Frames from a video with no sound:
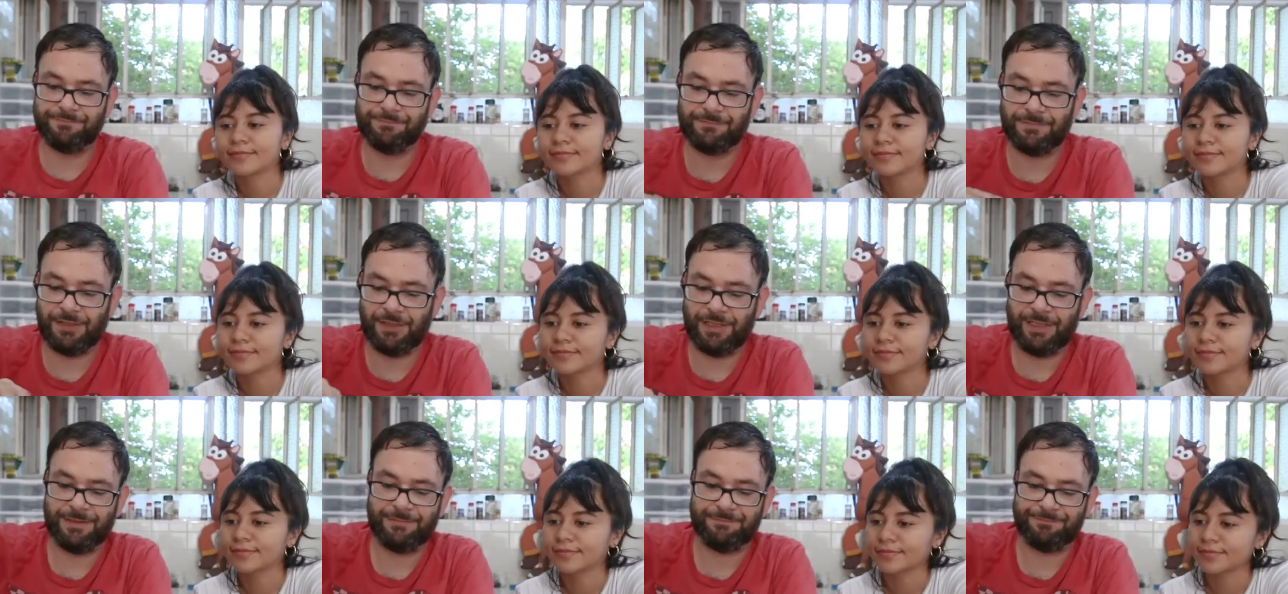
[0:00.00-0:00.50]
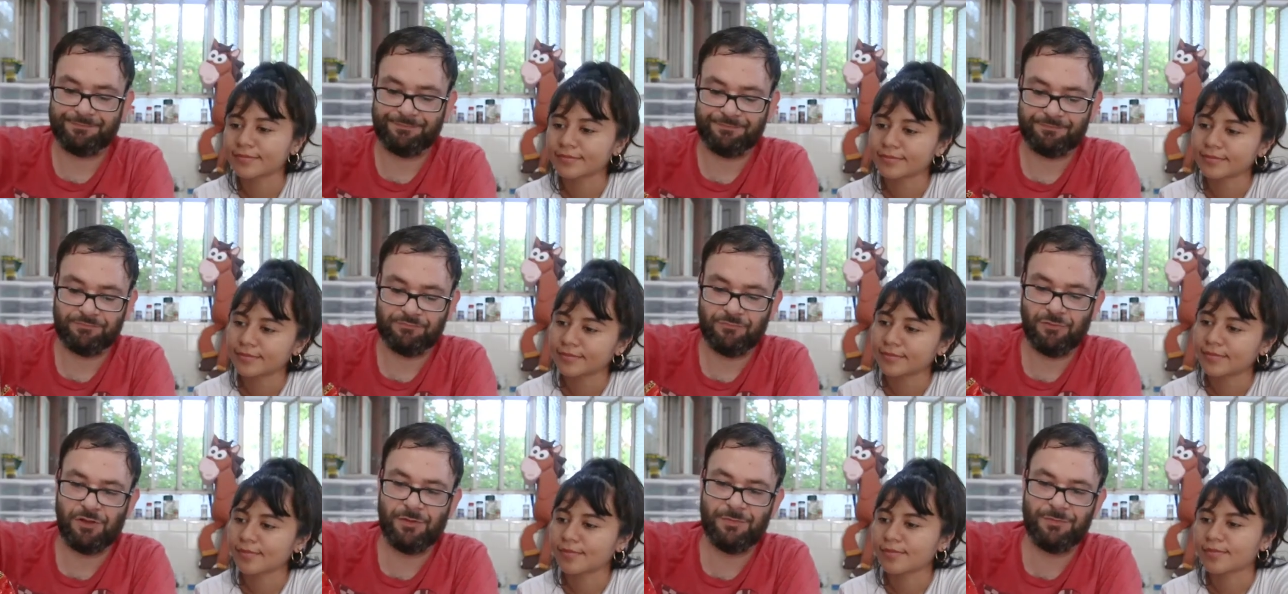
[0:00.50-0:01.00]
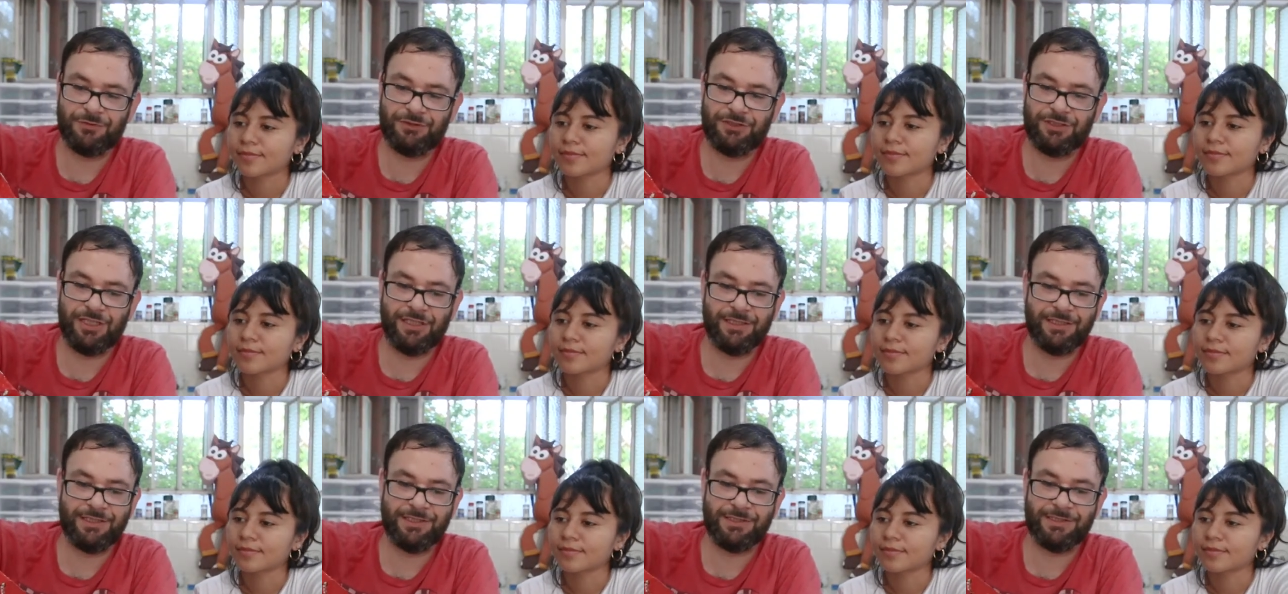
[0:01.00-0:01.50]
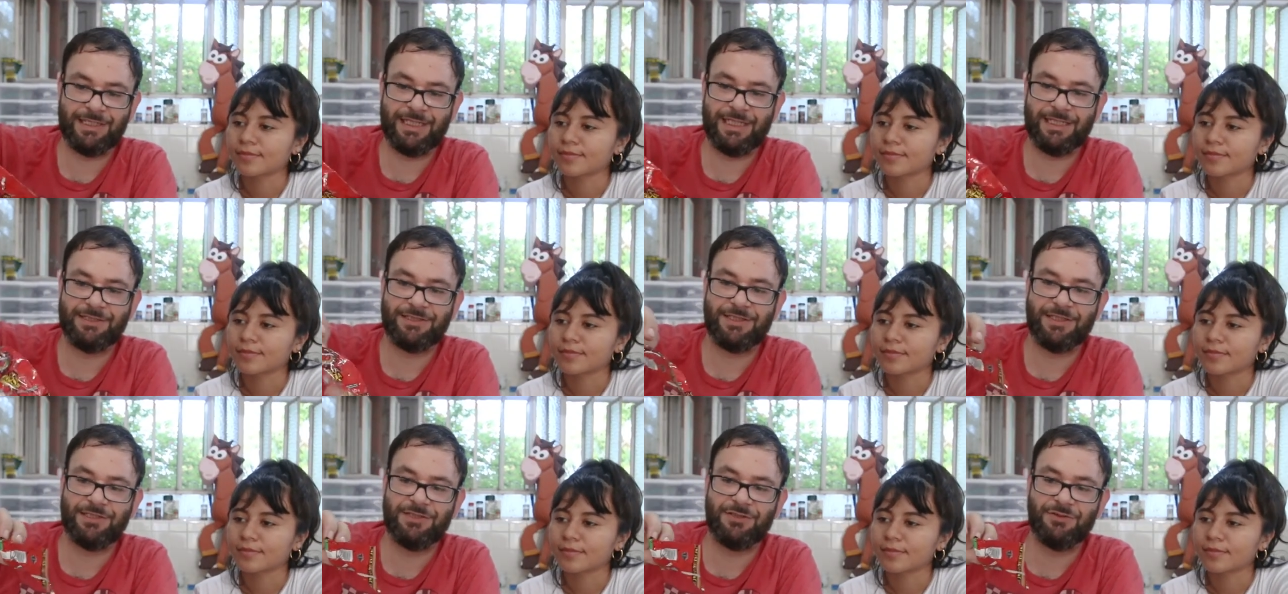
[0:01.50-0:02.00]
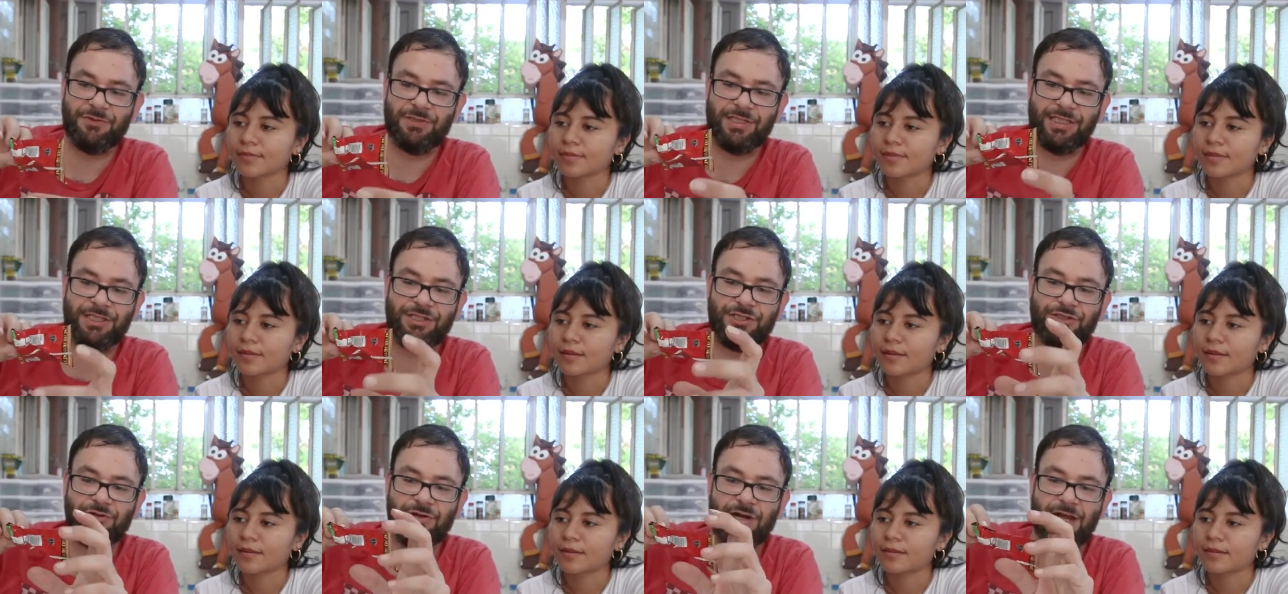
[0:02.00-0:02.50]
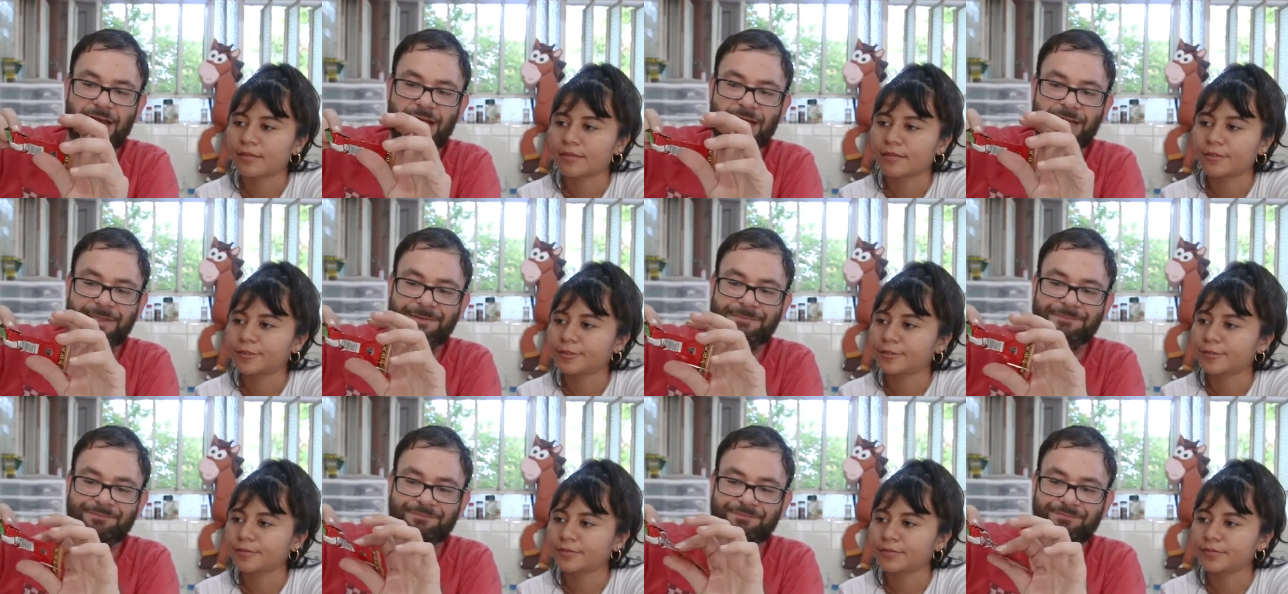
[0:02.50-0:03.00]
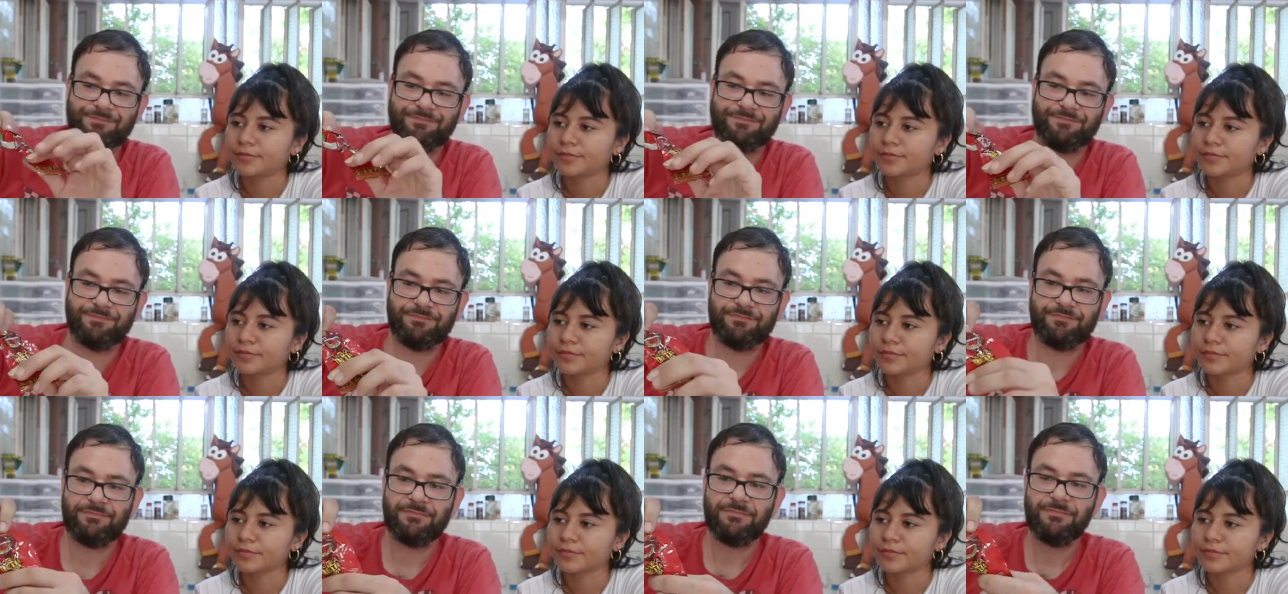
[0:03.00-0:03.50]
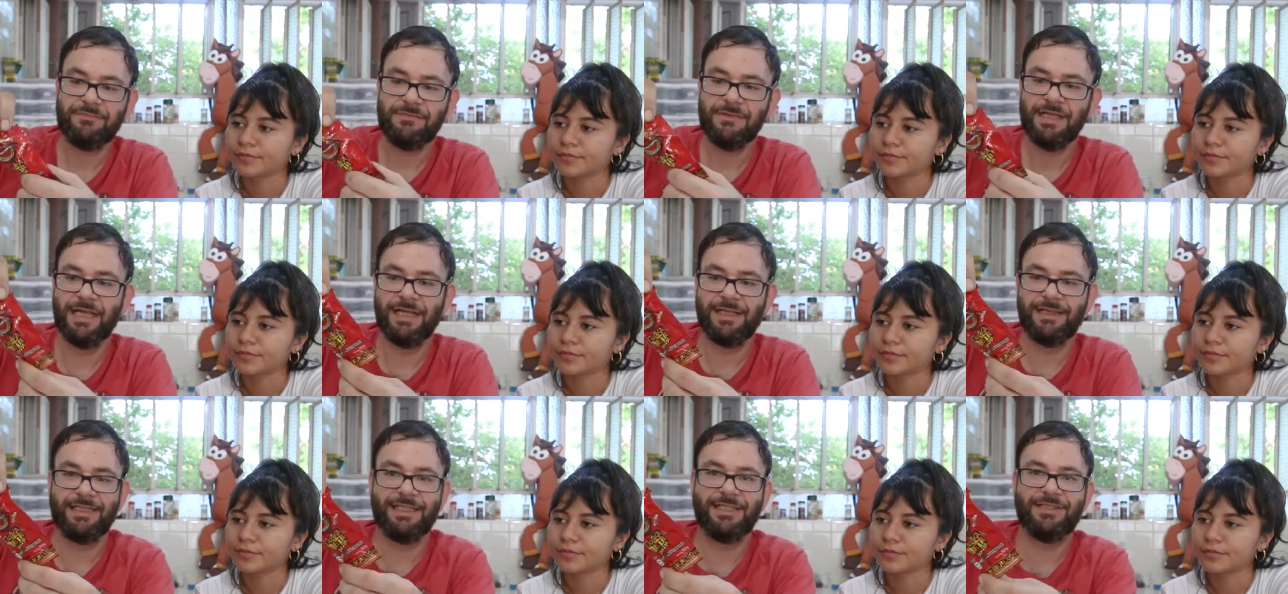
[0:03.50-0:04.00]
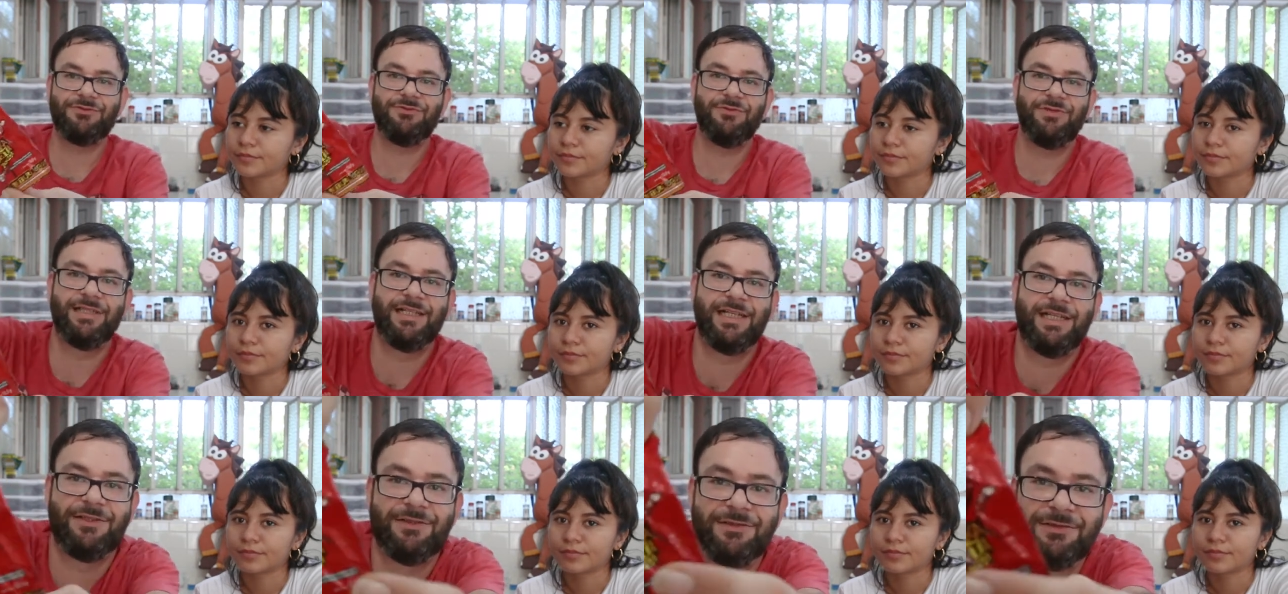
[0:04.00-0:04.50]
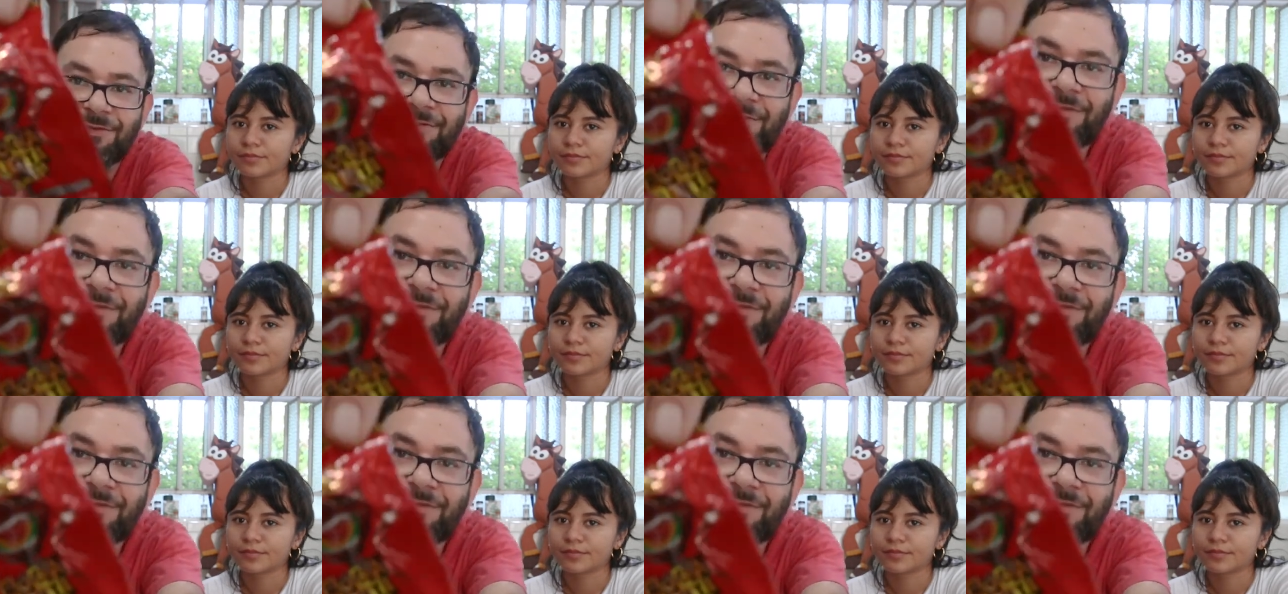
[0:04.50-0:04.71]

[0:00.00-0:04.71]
Speaker 1: Alright, we're almost done here, guys. Alright, so we're gonna try this one now.